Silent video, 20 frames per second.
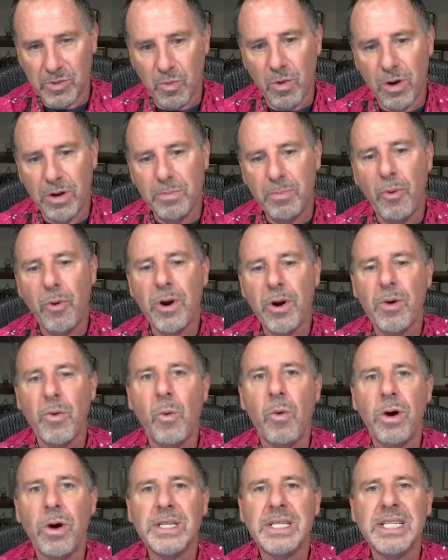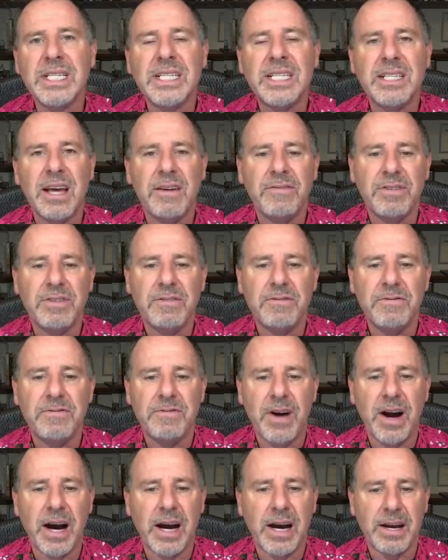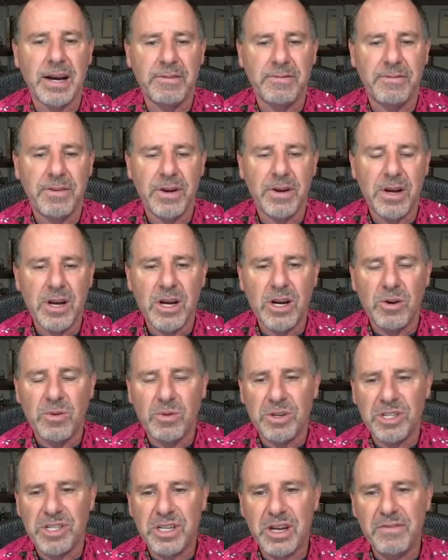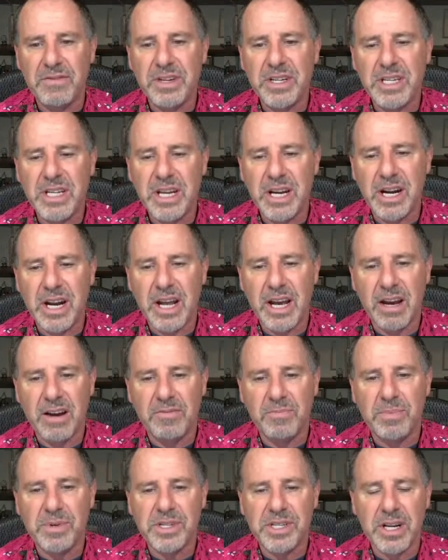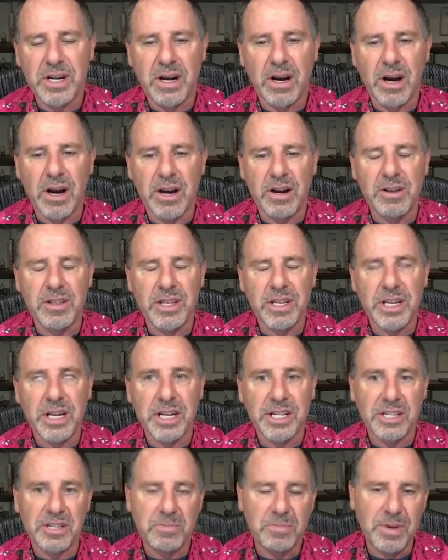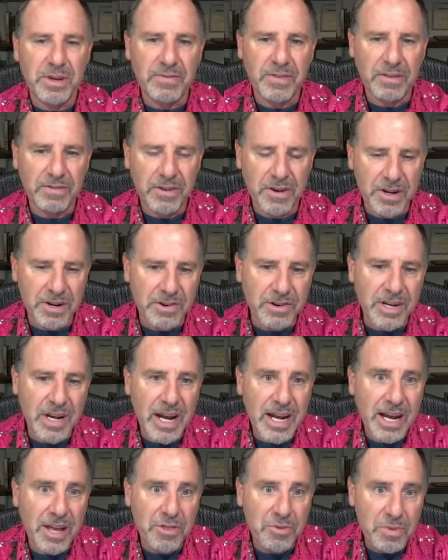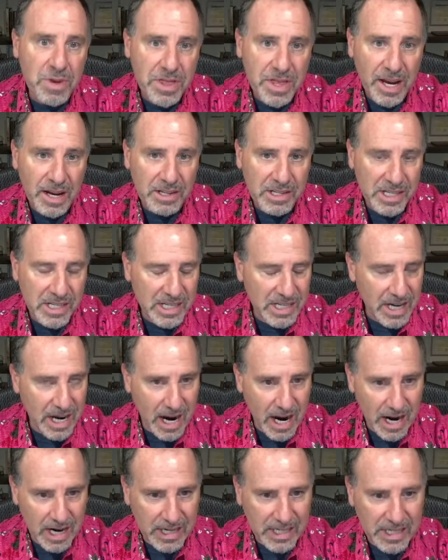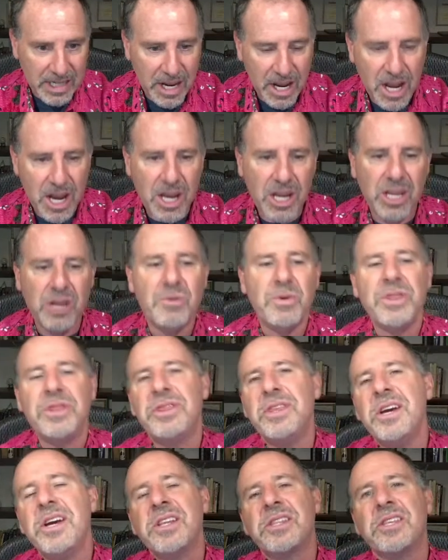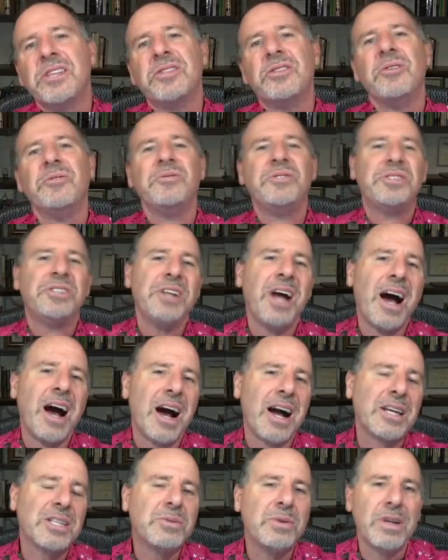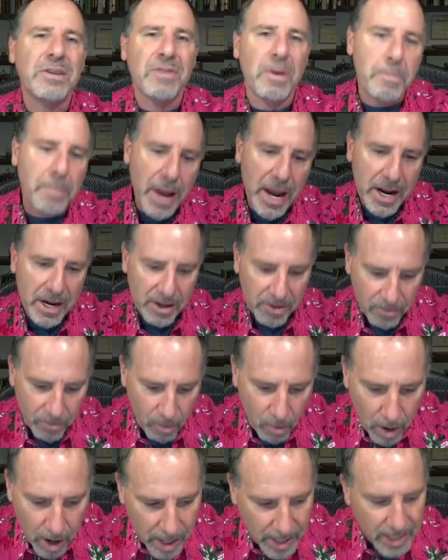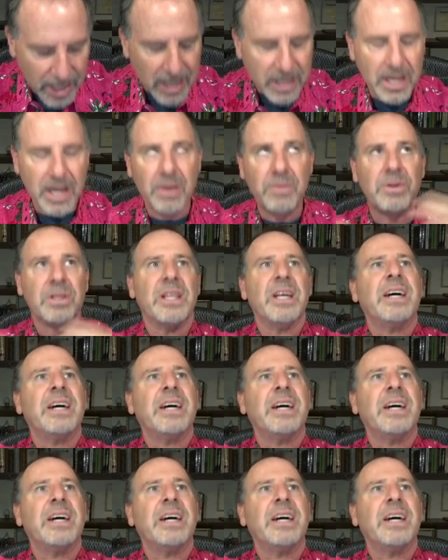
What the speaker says: 1.175, or 17.5% higher than the S&P 500. Now you got 3,000 stocks. You would think that those stocks would have a beta of 1, that they would